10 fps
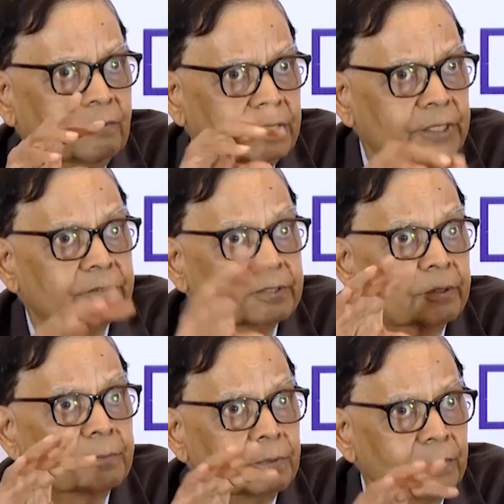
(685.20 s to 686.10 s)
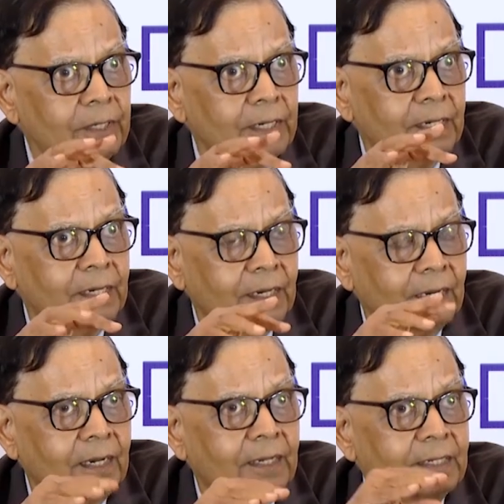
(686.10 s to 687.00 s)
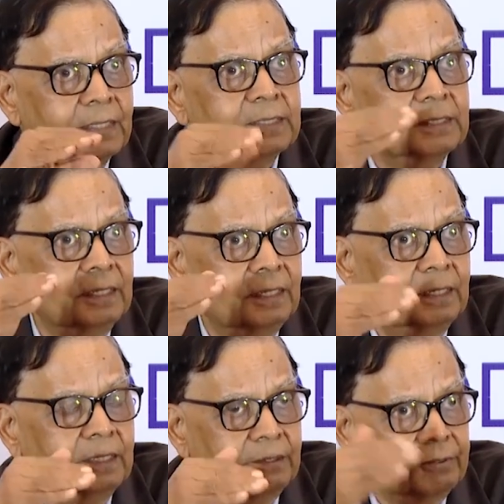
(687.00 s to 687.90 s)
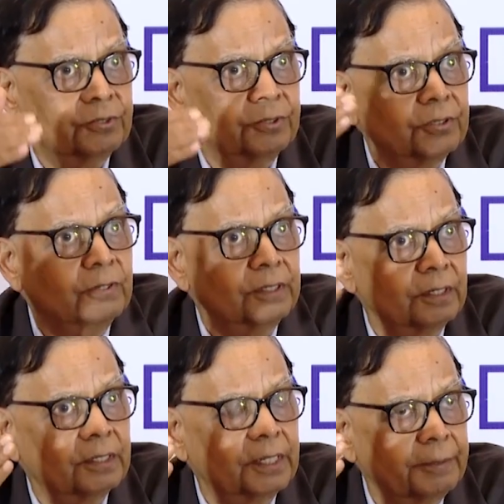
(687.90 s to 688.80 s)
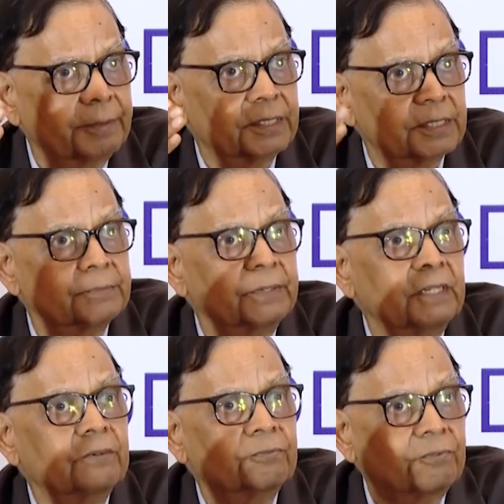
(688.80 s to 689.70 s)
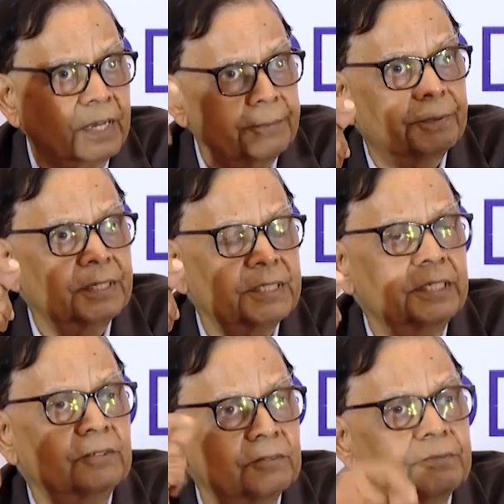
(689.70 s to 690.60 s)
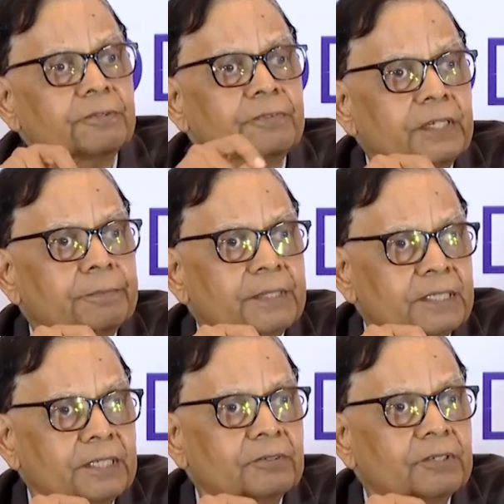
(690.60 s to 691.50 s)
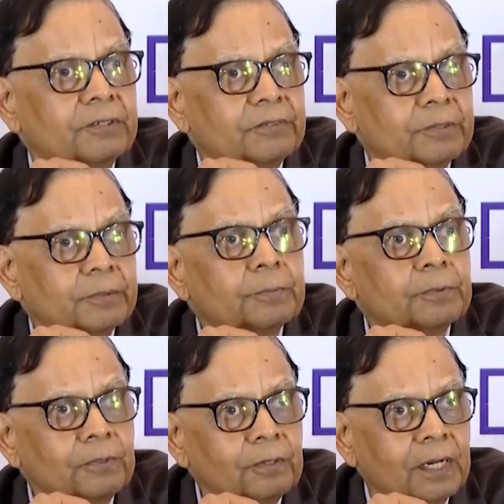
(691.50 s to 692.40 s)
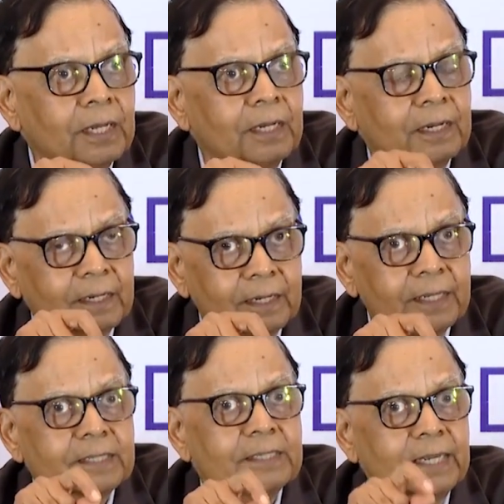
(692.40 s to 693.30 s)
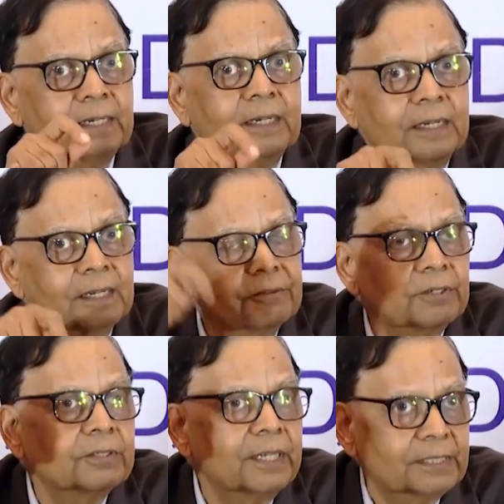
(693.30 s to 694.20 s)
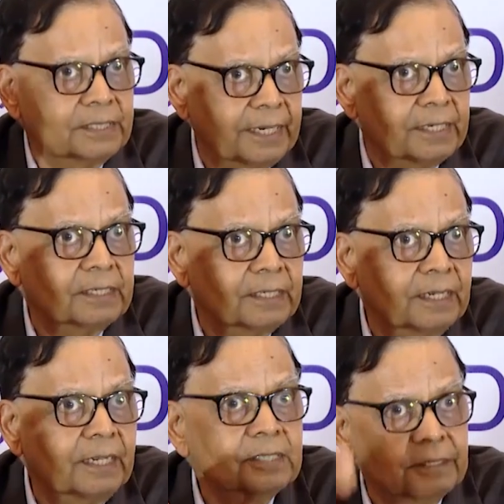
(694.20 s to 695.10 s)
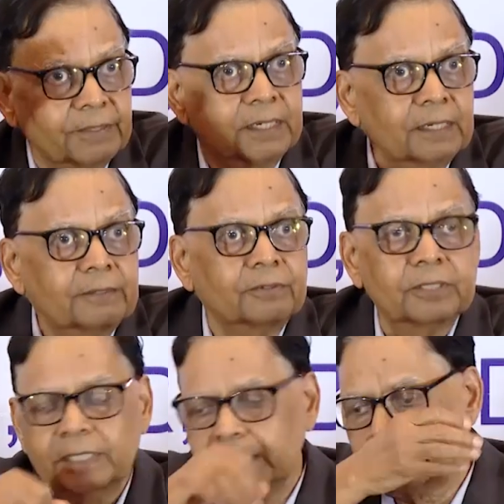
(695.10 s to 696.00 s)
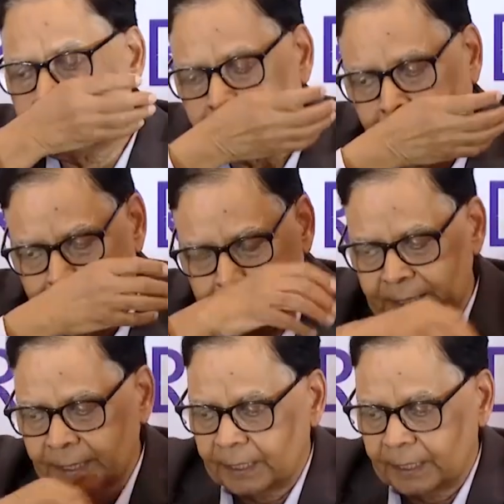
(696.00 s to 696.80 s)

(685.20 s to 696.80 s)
divisible pool is given to it on that basis, meaning 5% of the 15% of the divisible pool is then given to that state, and similarly for the other states.